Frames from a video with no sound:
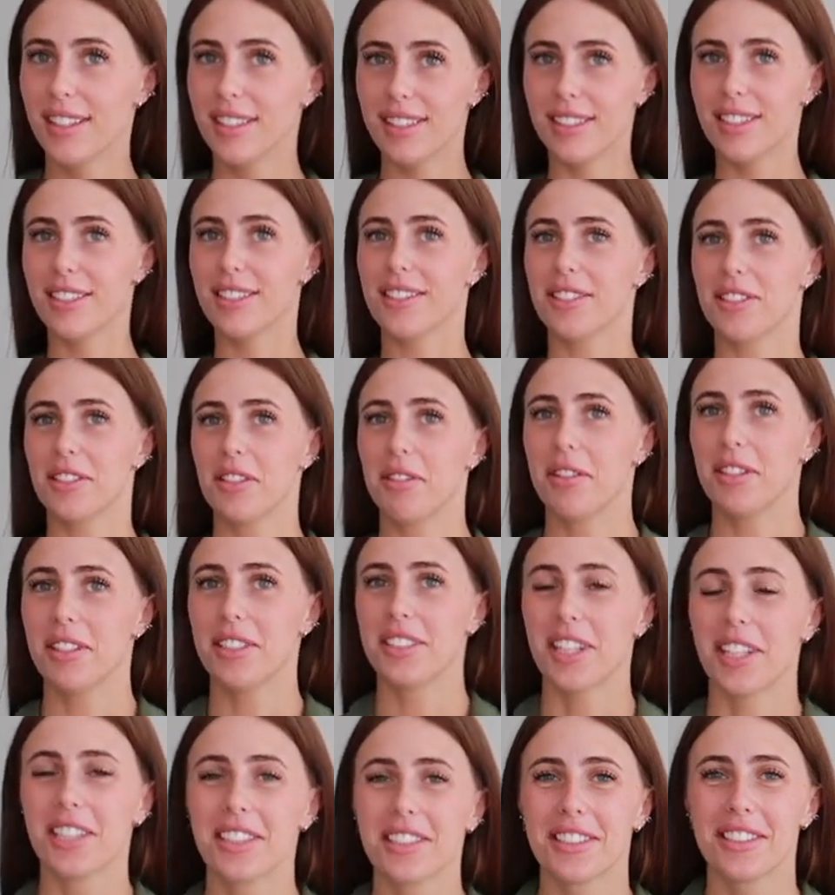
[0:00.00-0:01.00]
it doesn't do it
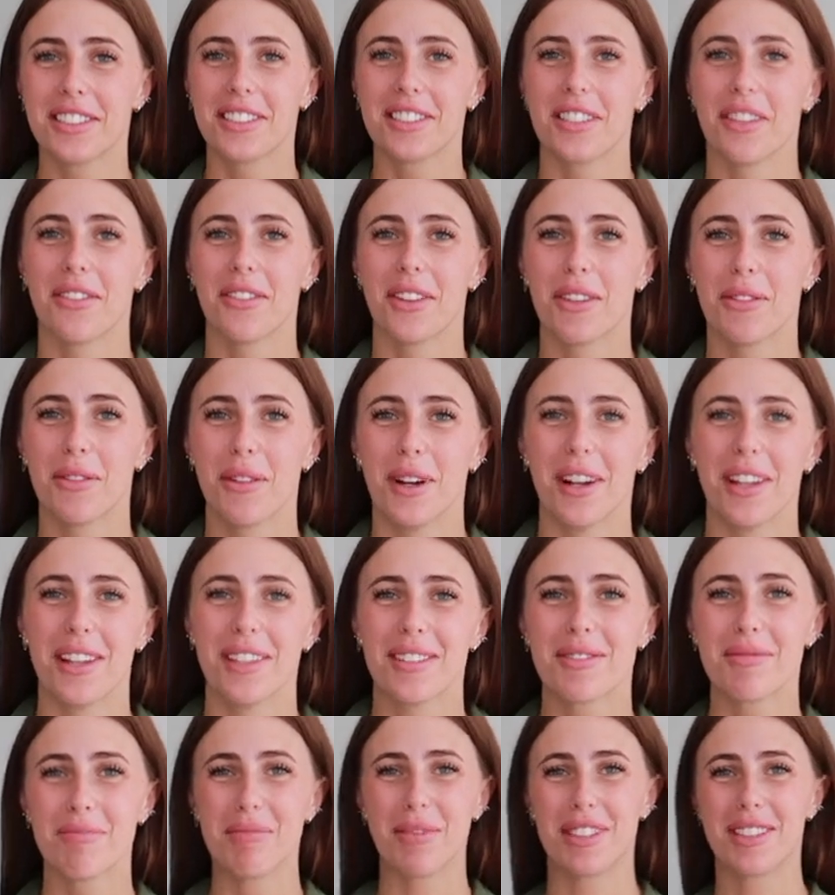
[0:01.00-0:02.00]
justice
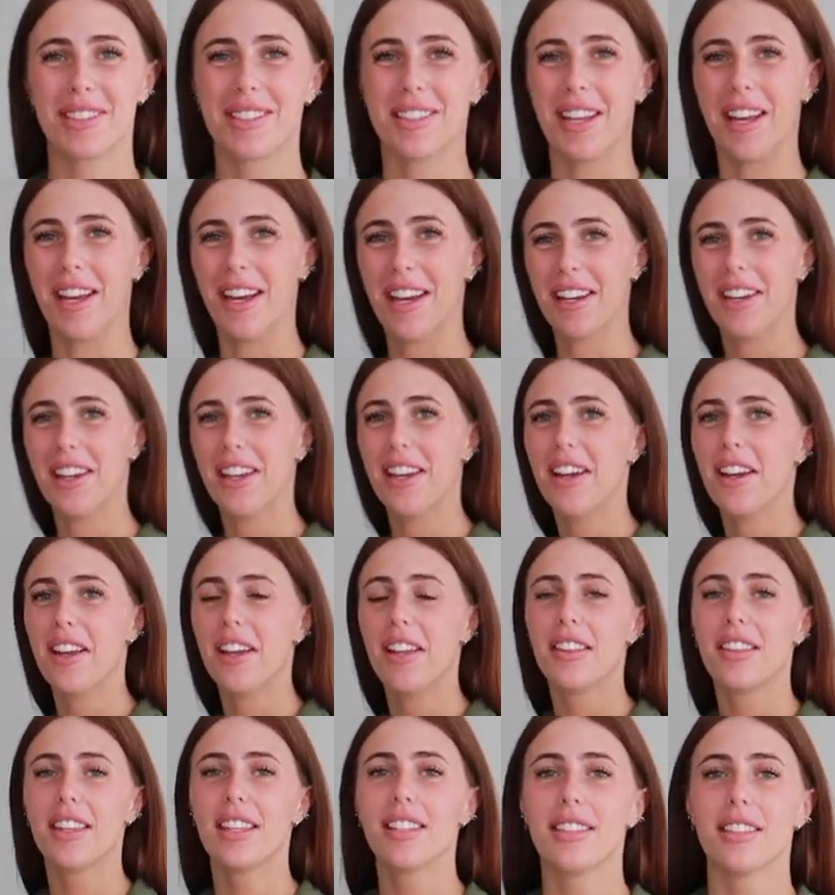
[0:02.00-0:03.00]
otherwise, but
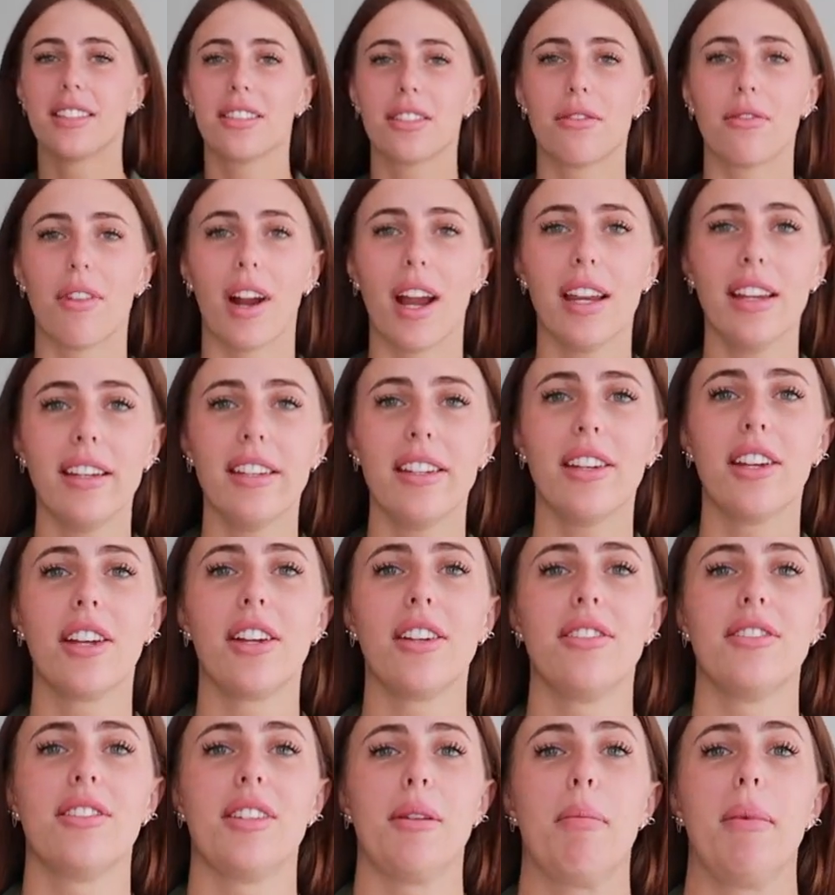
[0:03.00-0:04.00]
this is great. You
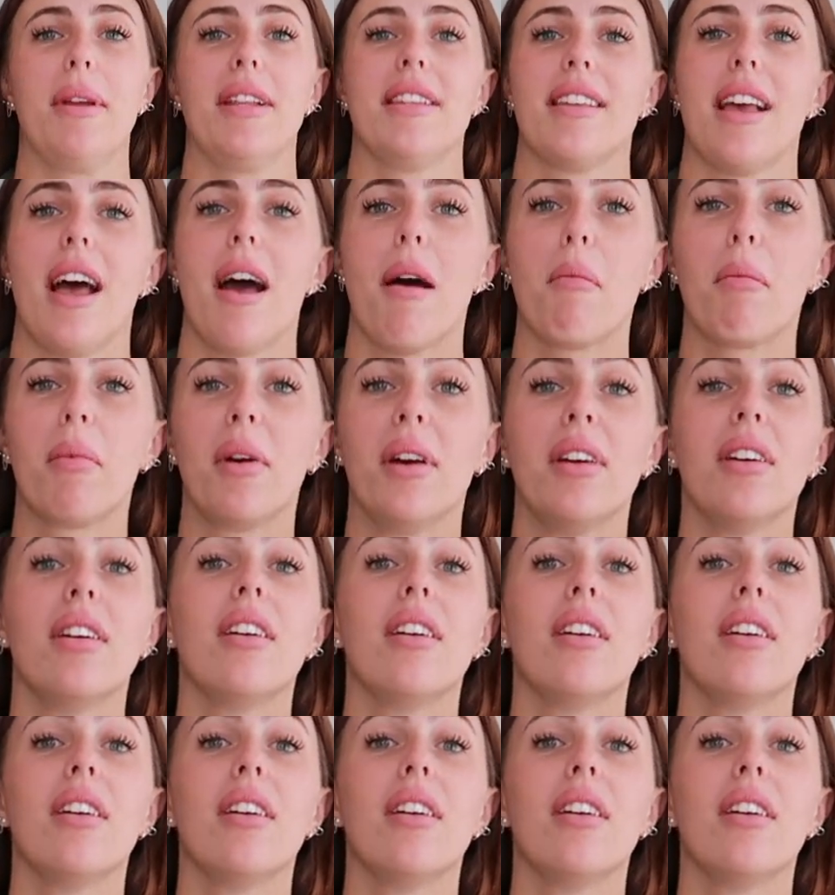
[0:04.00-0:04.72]
can zip it up.